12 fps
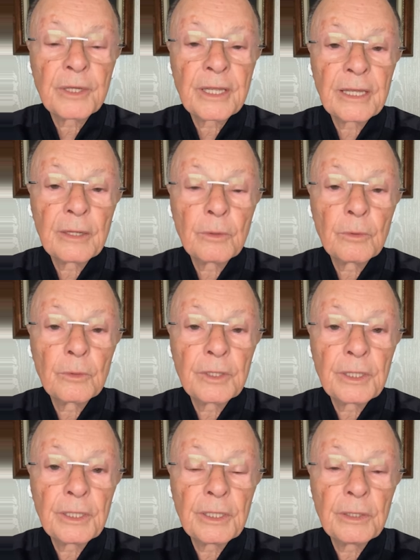Because
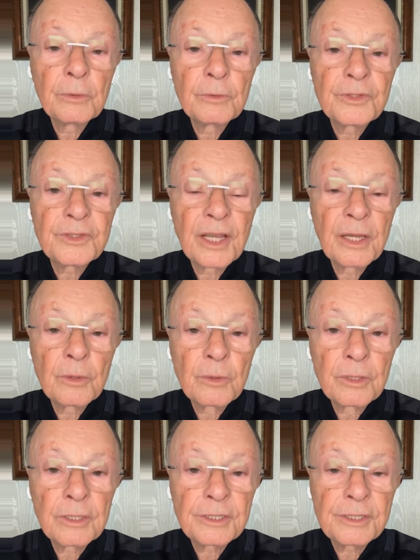what the
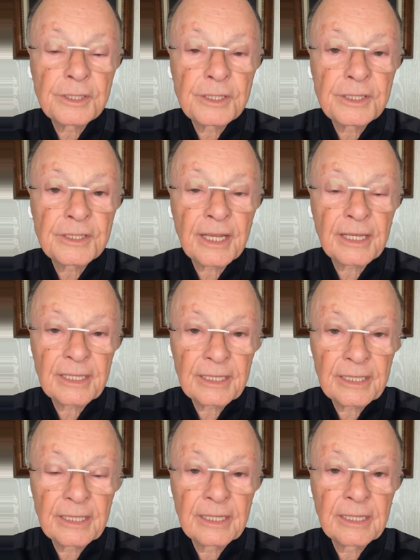Lord says here
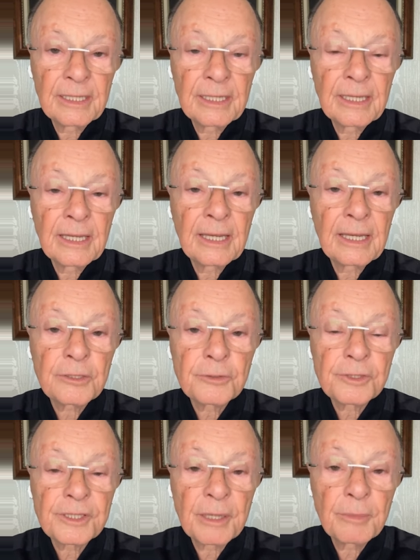is
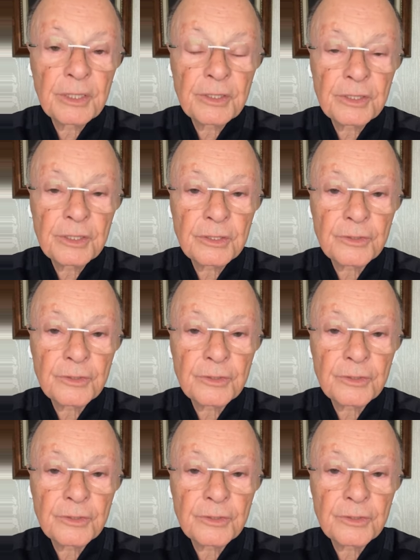exactly that.